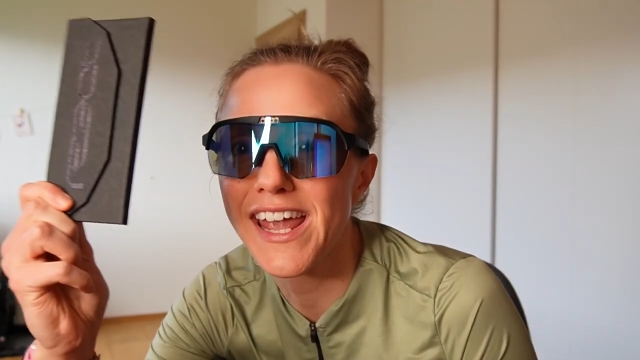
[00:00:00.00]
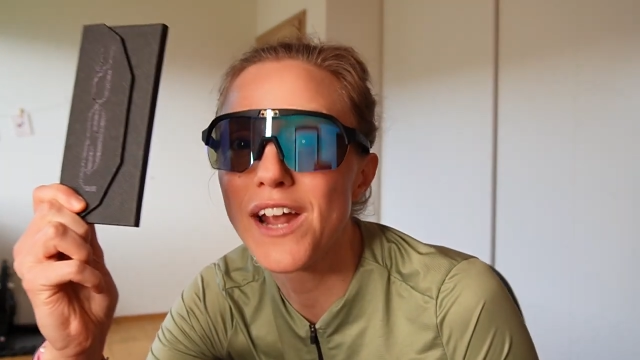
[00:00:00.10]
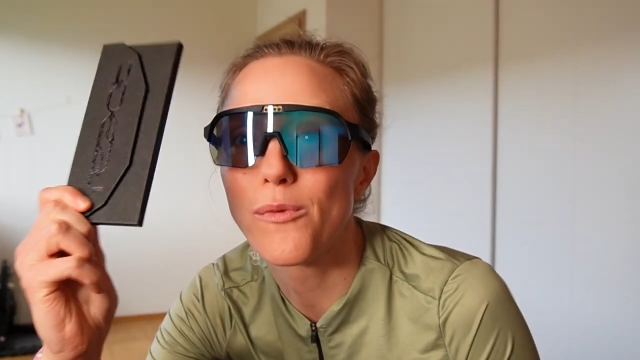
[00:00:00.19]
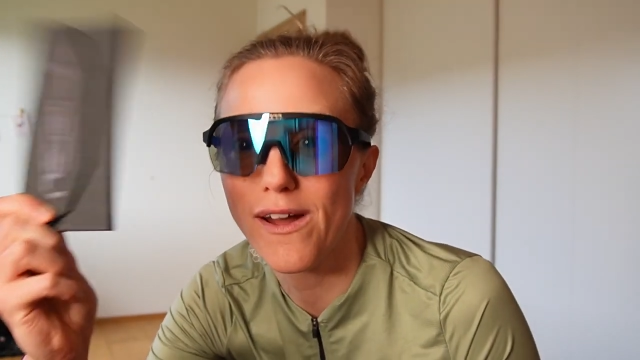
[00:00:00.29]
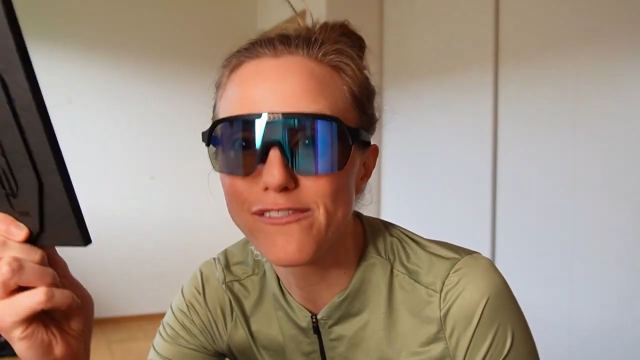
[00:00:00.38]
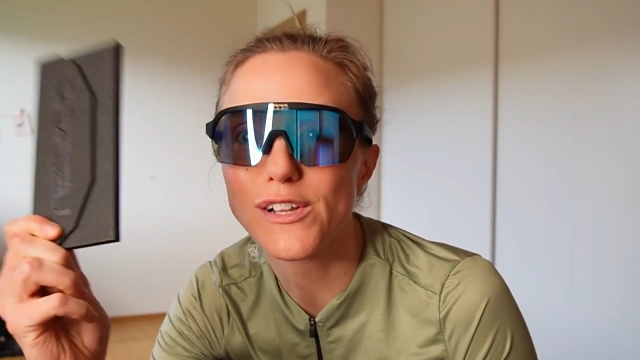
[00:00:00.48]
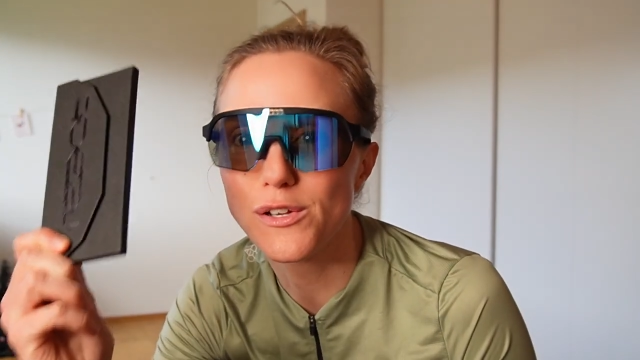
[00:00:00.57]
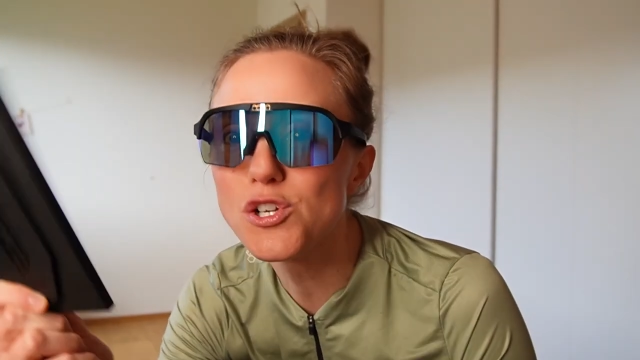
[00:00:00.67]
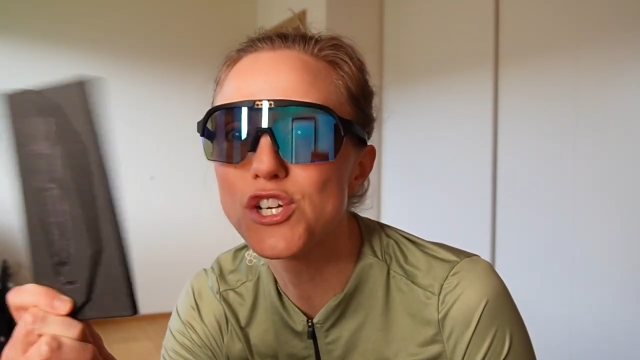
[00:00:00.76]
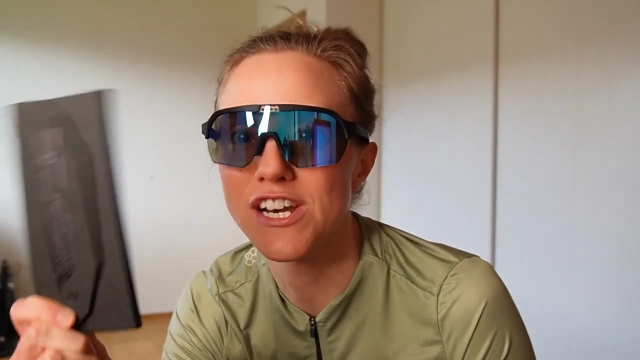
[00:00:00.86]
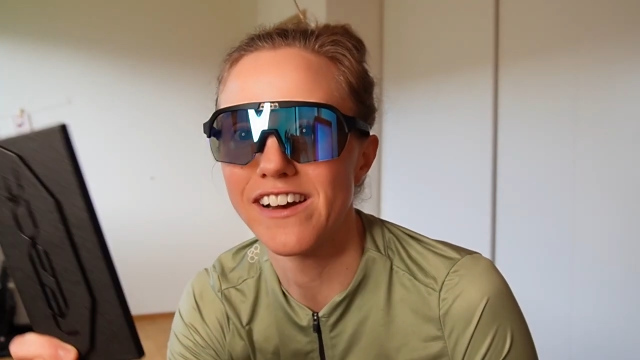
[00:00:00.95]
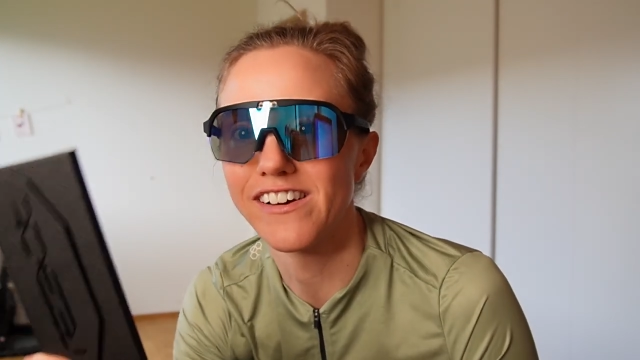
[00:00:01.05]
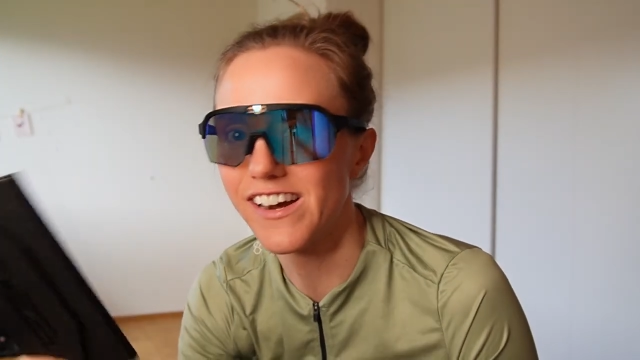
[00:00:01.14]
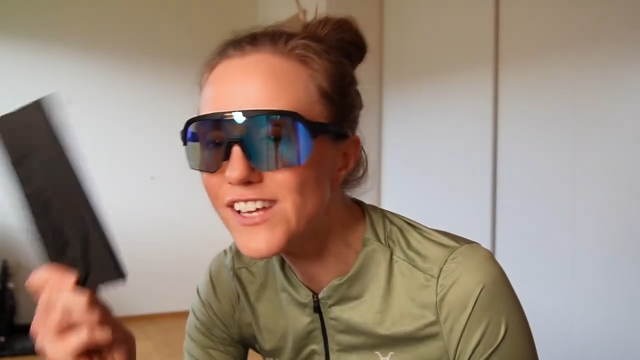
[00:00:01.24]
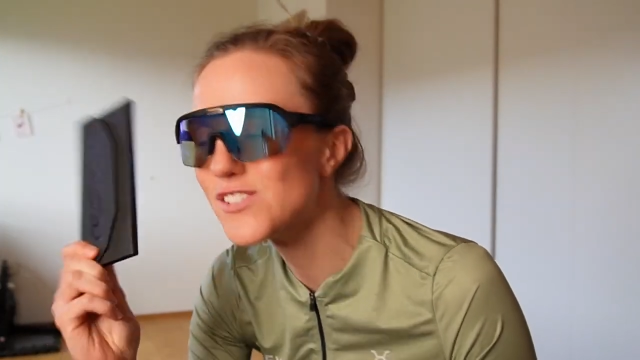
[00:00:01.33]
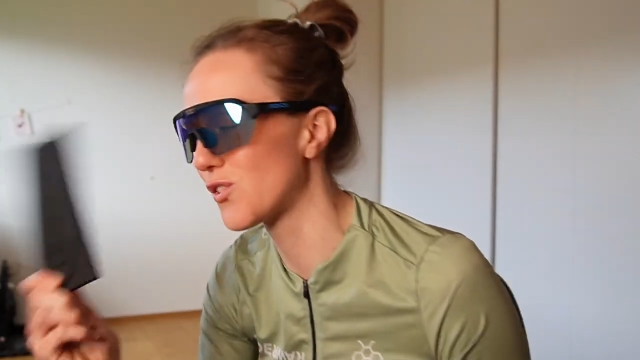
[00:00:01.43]

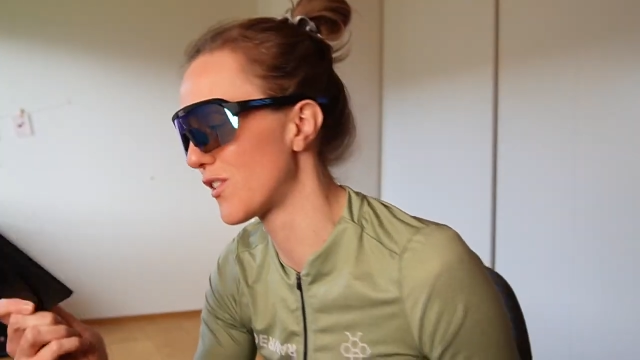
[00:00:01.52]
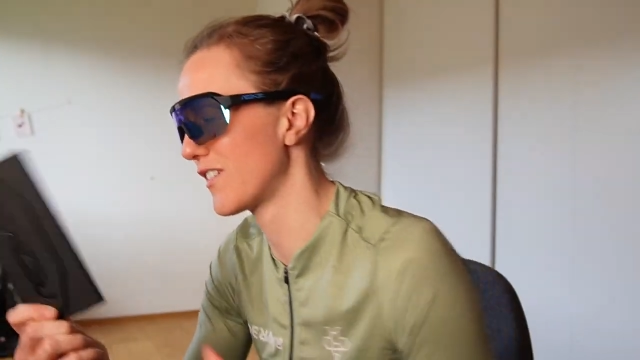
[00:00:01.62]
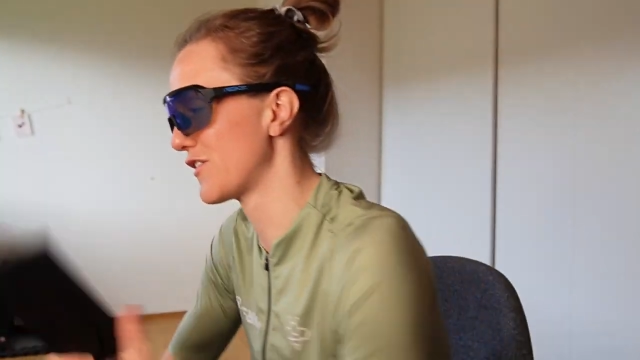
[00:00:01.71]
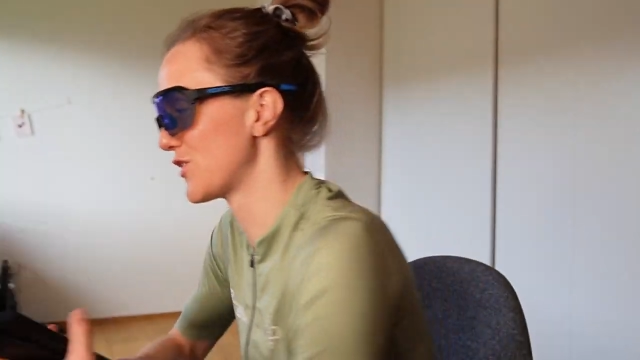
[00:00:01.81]
revolutionary, sorry for